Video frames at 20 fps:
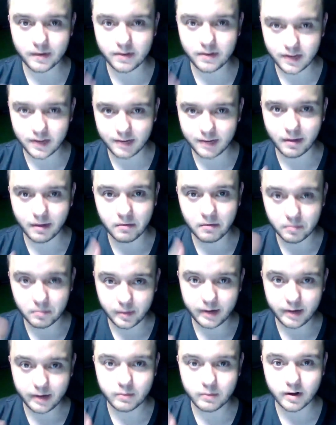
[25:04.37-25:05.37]
theme that would
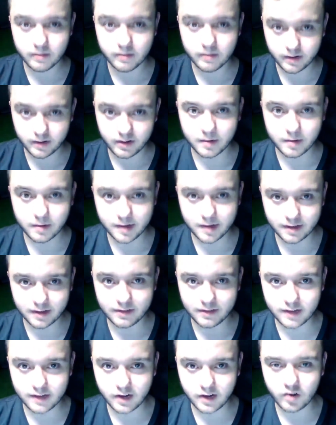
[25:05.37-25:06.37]
be whenever he's coming down the
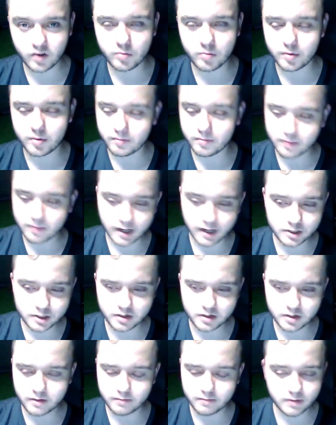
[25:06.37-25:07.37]
stairs, but I
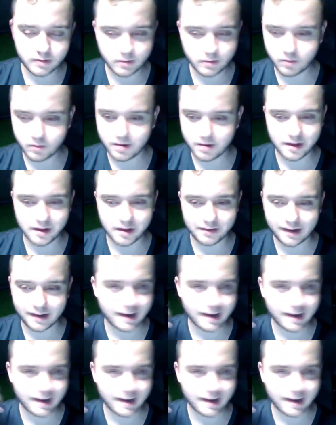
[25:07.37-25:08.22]
should have realized that in